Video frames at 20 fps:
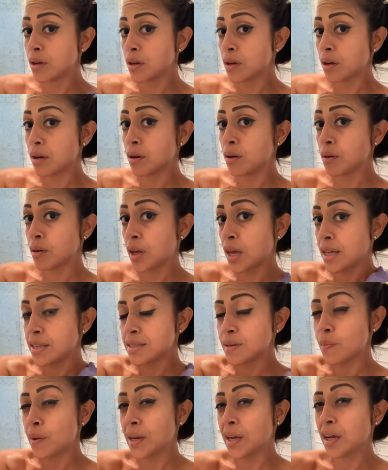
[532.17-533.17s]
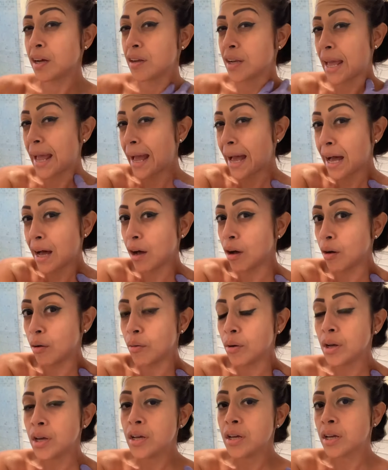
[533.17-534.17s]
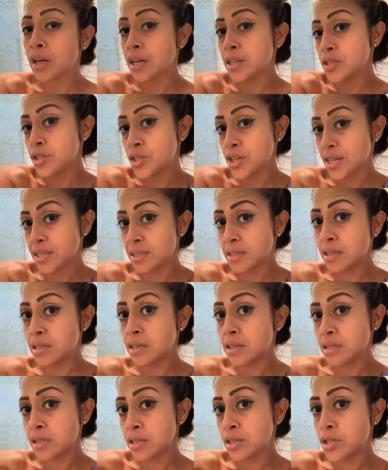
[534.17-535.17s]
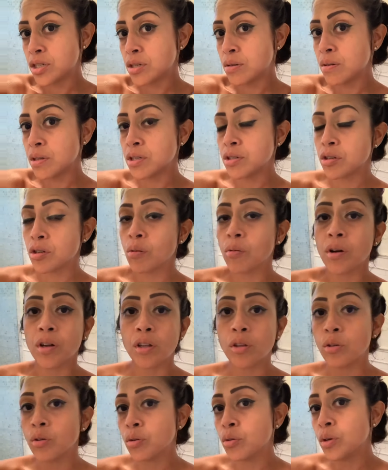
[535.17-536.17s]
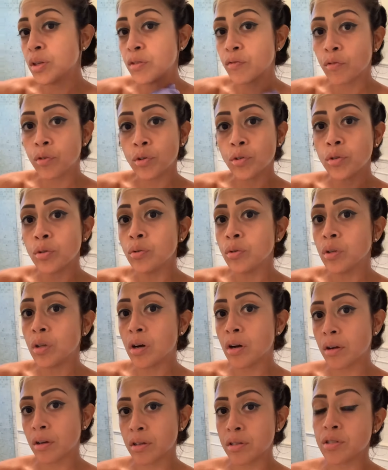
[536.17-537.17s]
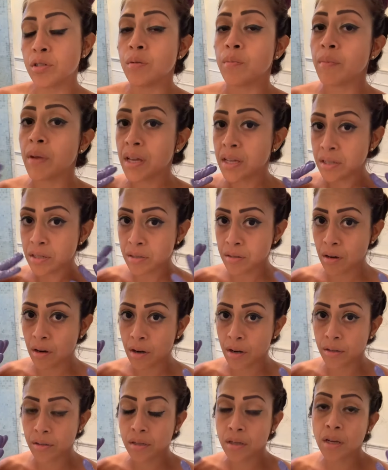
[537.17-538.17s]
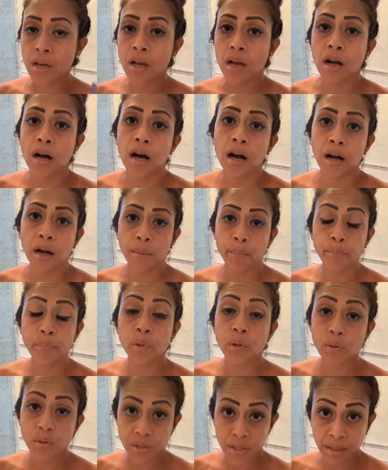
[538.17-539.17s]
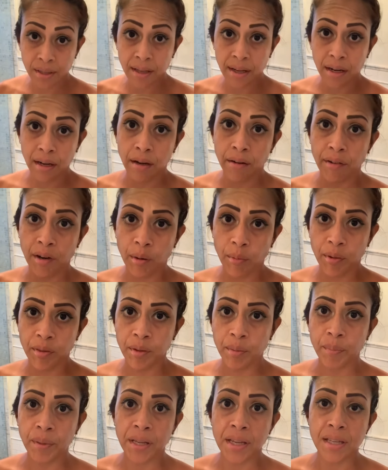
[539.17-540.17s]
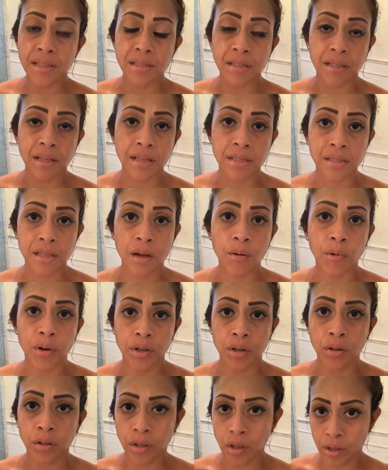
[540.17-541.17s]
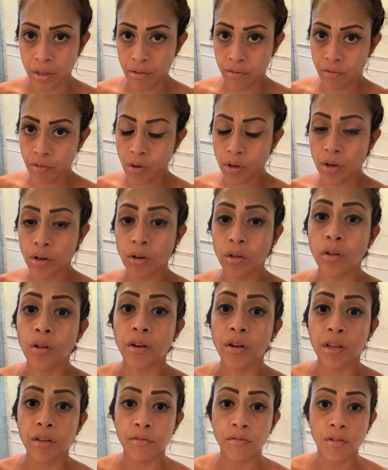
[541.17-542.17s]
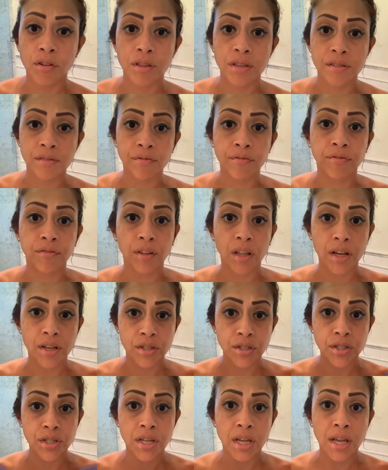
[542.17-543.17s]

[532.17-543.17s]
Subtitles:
Okay, depending on how congested the tissue is, you don't want to do it for too long because you may start bruising that area with the blades, and that's not what you're looking for. You're looking for this flush,